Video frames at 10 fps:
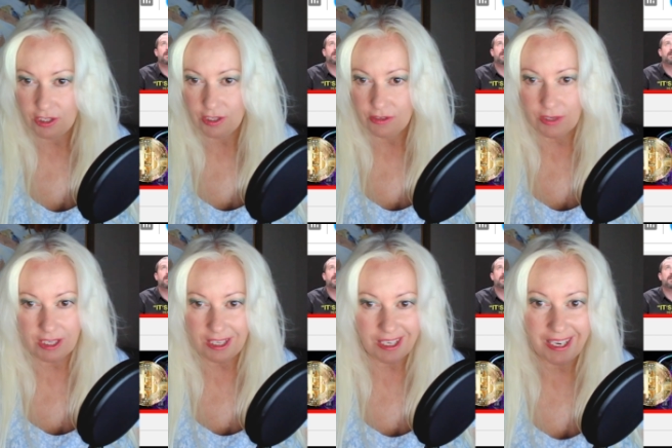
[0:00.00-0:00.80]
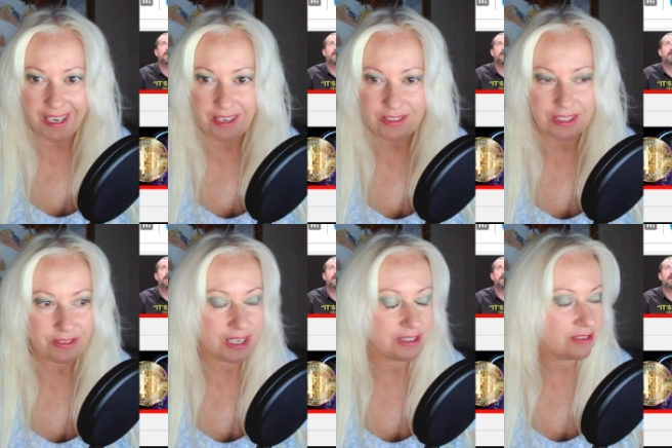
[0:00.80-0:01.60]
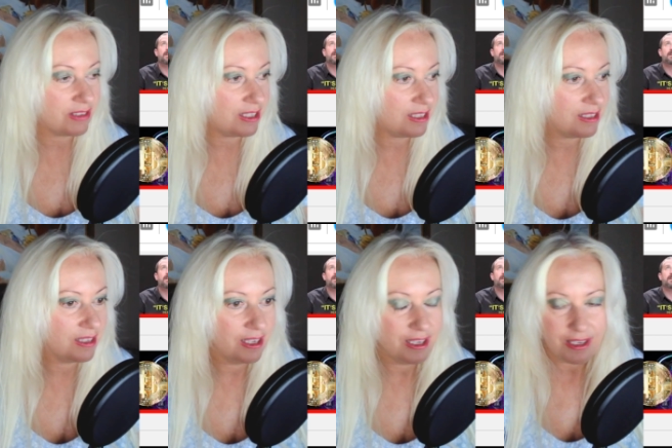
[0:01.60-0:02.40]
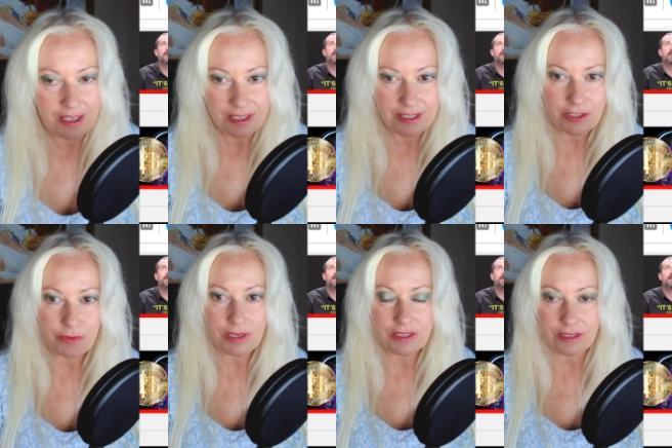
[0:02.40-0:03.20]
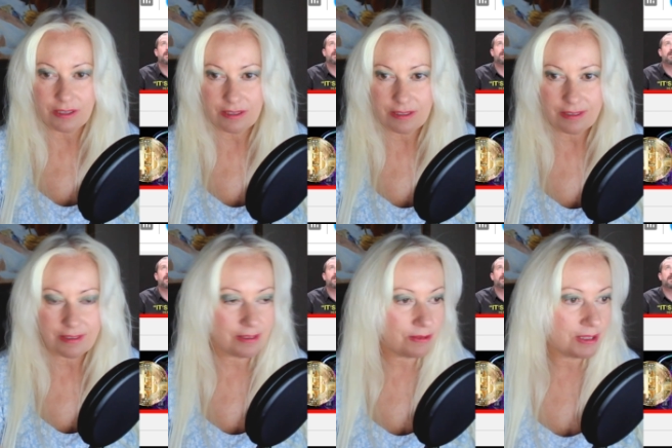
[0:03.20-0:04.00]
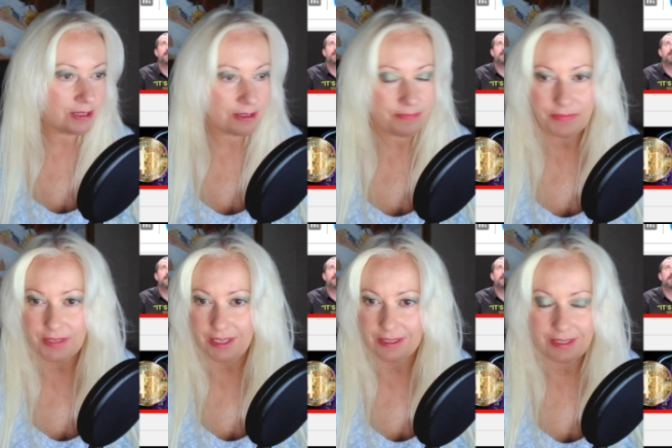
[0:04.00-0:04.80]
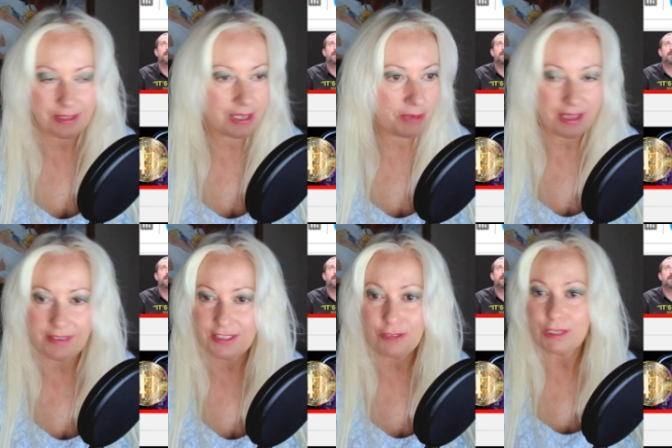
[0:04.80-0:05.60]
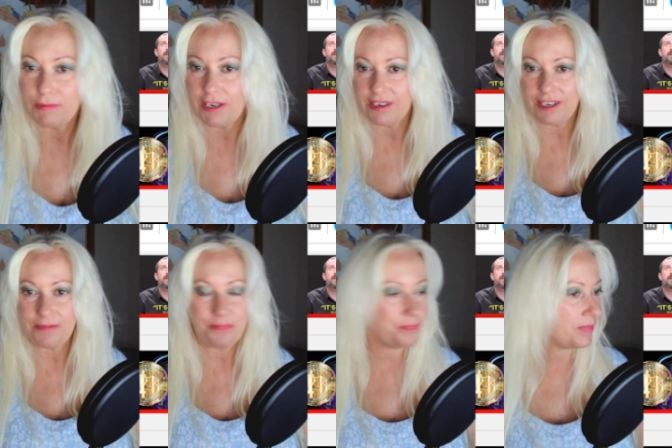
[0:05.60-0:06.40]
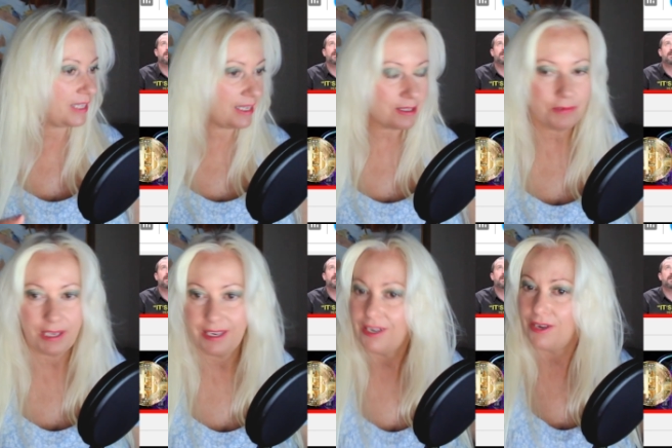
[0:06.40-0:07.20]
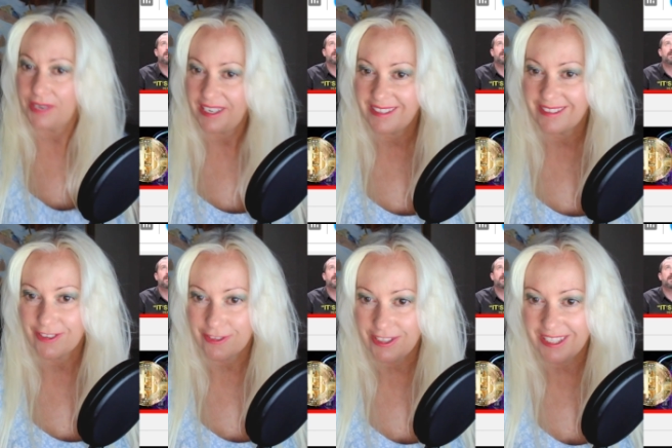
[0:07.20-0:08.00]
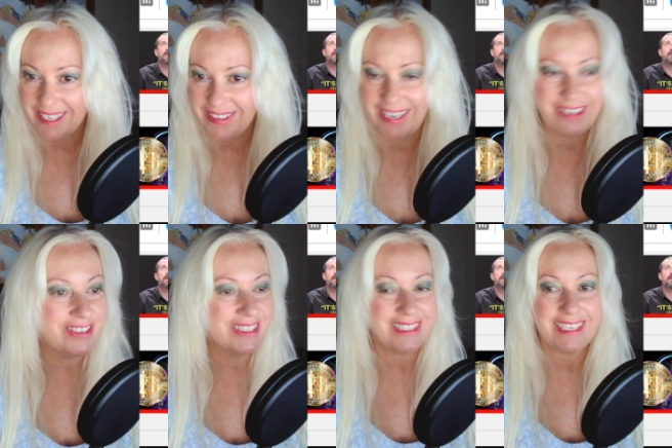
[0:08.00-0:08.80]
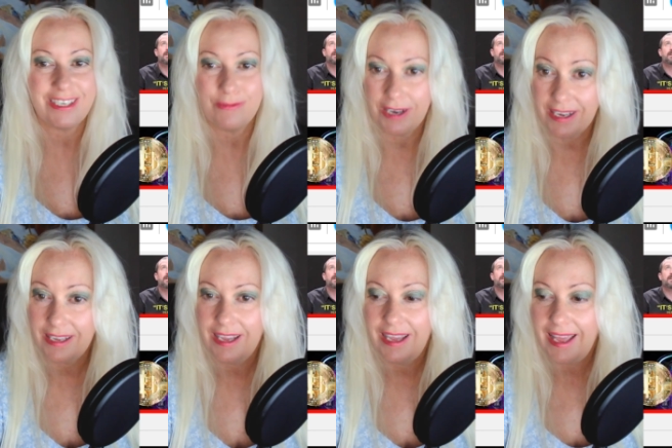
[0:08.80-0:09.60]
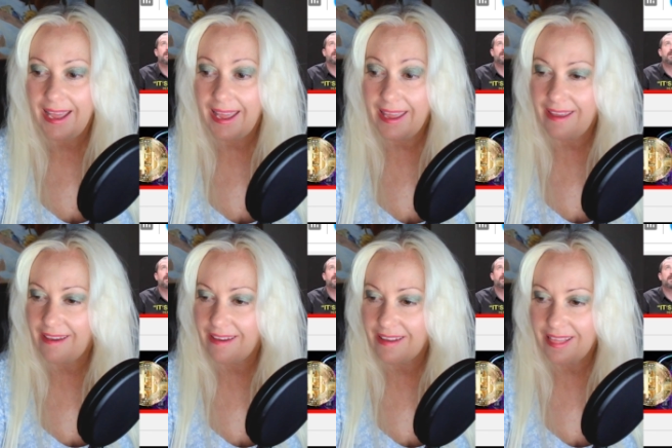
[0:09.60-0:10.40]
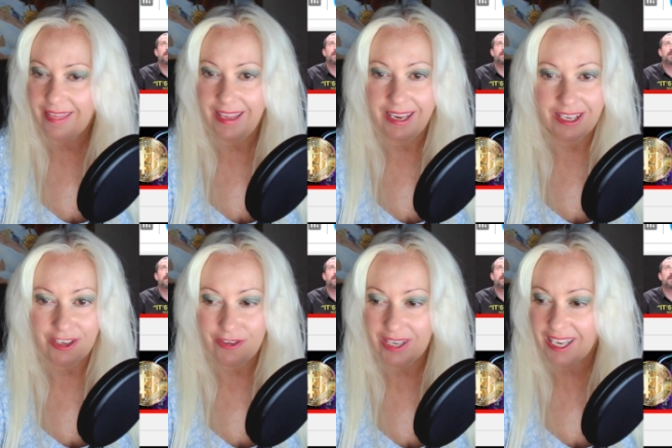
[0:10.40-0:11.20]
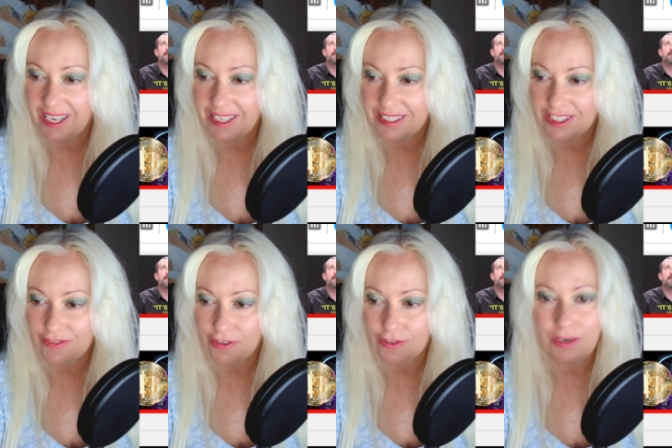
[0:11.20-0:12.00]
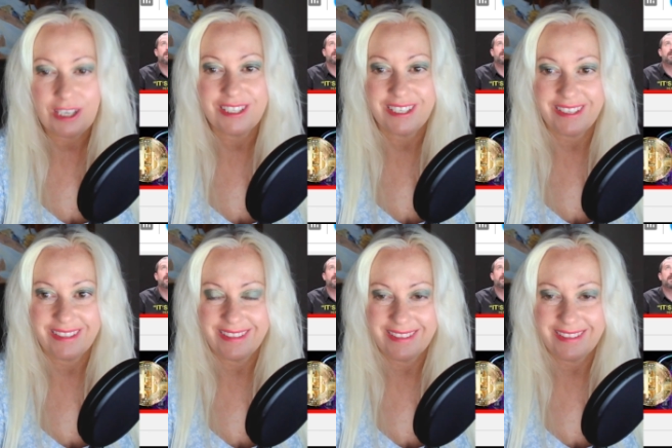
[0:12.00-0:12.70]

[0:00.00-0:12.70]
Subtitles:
We're not talking 8 ounces what I was drinking. It's no wonder. No wonder. Yeah, my life is so much better now. Can't complain. All right, for real now, I will say goodbye. And thank you guys for watching.